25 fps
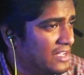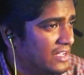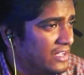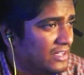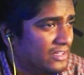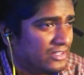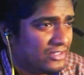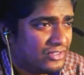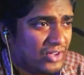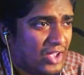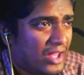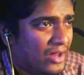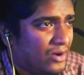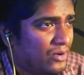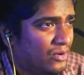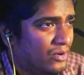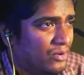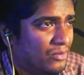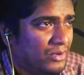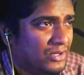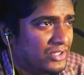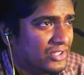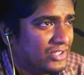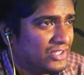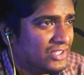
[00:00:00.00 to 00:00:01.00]
So I don't know
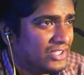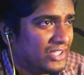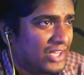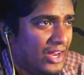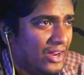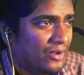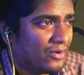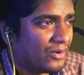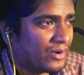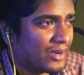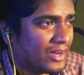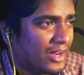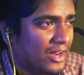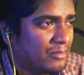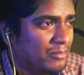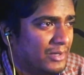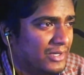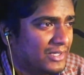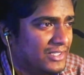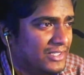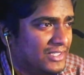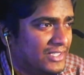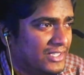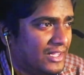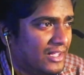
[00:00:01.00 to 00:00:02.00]
what to say, okay? But
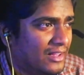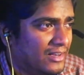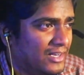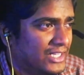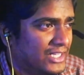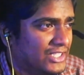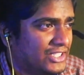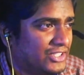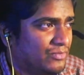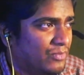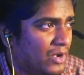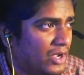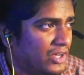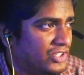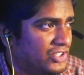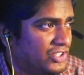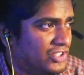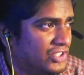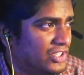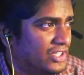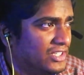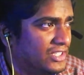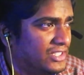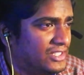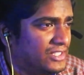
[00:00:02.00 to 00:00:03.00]
let's watch
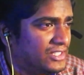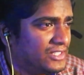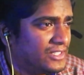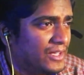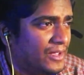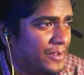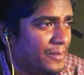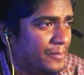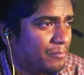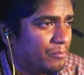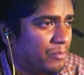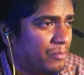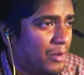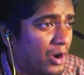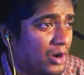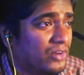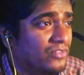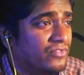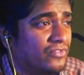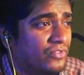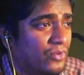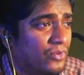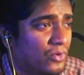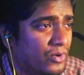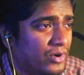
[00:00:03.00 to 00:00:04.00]
this part
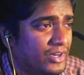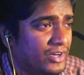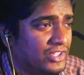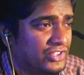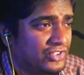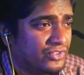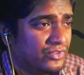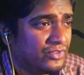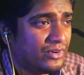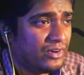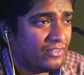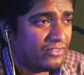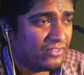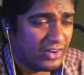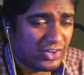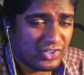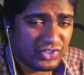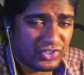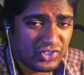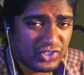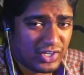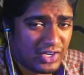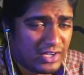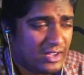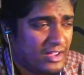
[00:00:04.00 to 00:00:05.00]
4, History of
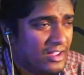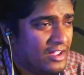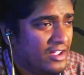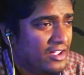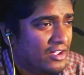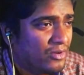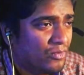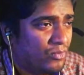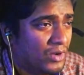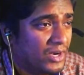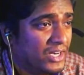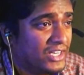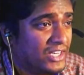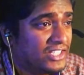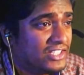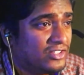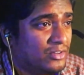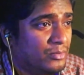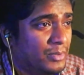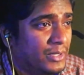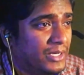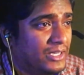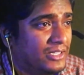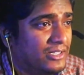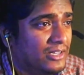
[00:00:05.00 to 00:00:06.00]
Russia. What is to
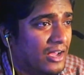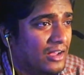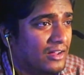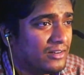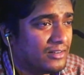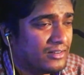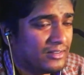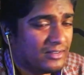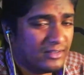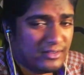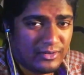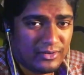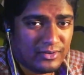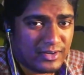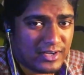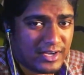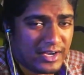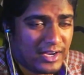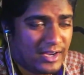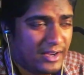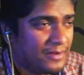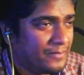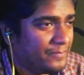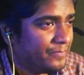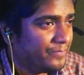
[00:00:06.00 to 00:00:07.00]
be done,
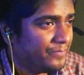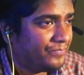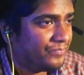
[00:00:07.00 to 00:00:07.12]
okay?